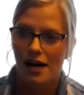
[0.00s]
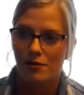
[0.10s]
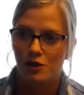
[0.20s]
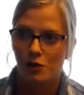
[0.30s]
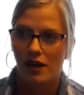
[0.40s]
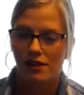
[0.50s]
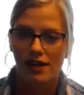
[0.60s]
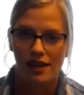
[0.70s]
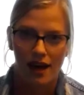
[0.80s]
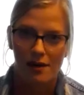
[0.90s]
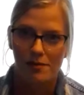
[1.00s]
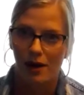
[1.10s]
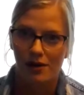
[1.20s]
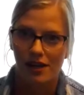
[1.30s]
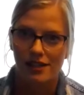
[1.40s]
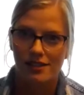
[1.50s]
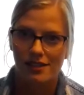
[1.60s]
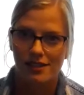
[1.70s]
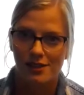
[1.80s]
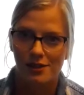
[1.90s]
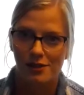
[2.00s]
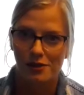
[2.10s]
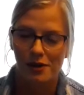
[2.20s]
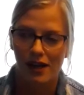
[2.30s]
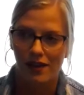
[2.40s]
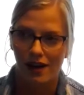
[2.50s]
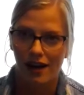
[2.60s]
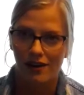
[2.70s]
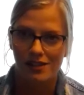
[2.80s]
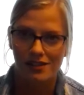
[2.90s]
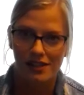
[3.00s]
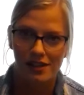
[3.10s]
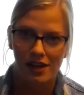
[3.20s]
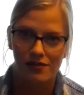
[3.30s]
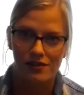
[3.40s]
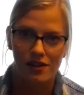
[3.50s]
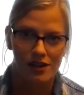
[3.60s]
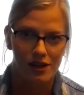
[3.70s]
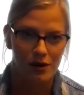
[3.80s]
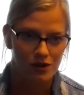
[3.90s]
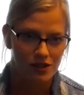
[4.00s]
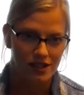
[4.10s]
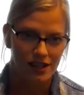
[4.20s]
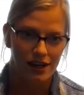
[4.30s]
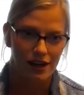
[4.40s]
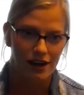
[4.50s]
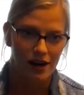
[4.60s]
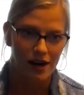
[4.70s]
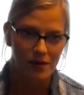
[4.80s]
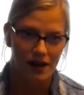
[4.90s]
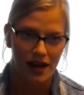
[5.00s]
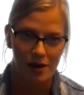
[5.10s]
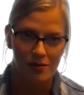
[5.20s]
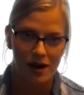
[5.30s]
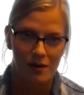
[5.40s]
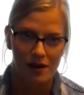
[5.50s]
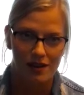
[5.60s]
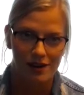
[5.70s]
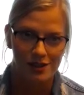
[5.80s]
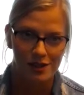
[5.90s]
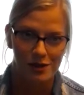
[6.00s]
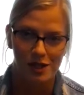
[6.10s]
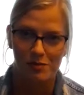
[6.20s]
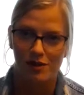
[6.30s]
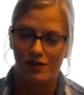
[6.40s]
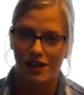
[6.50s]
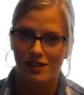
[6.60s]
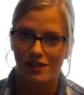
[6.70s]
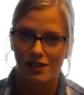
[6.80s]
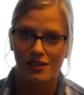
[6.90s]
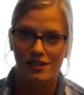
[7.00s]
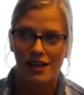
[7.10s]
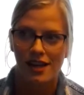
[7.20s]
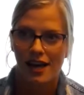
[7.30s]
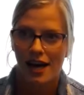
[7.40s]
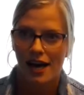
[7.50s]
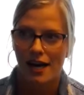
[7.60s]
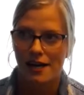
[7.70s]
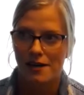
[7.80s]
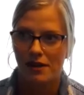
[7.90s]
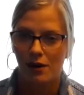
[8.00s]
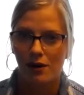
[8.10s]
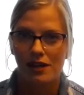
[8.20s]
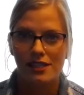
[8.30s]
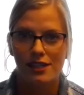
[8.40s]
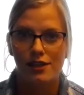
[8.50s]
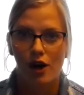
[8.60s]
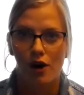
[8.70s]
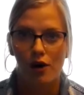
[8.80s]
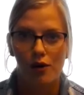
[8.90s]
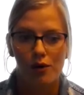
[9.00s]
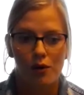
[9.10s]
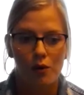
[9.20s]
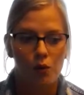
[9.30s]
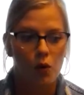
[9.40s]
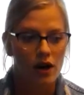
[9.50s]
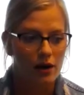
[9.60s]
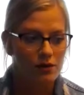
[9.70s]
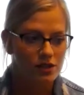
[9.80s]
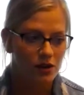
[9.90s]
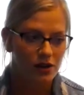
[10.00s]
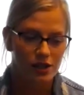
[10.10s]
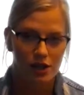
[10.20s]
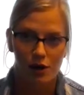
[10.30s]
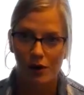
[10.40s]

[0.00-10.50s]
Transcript: So I liked that about it too. And then I obviously loved the coaches there. That kind of brought me there too, and the professors. And I really didn't know what I was going to go